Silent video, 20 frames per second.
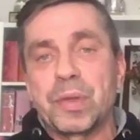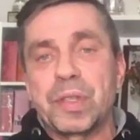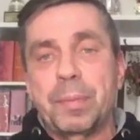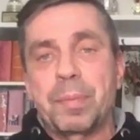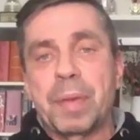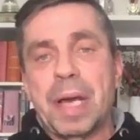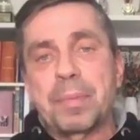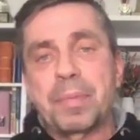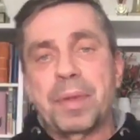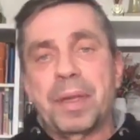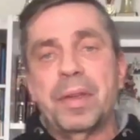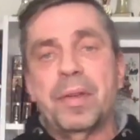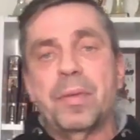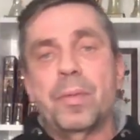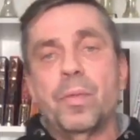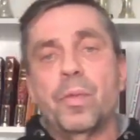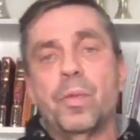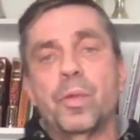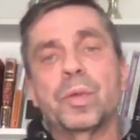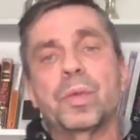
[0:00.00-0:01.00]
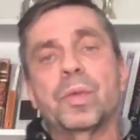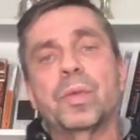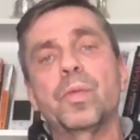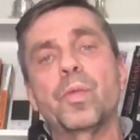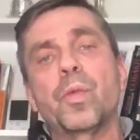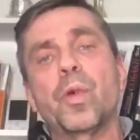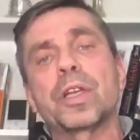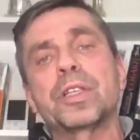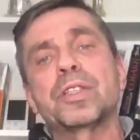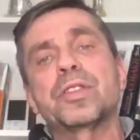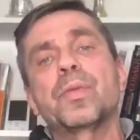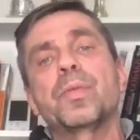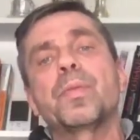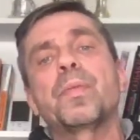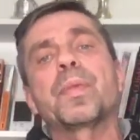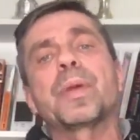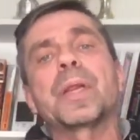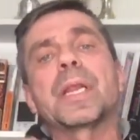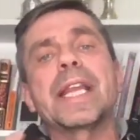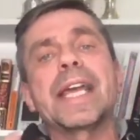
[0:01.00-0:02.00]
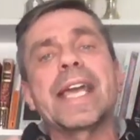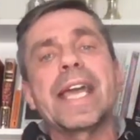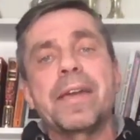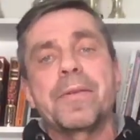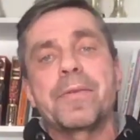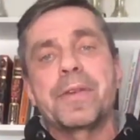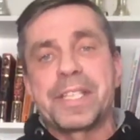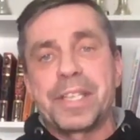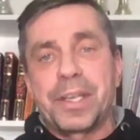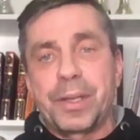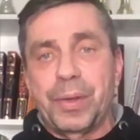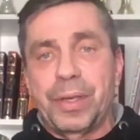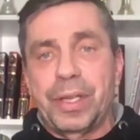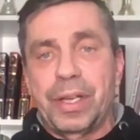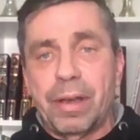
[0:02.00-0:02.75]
The puppy would want to play with you.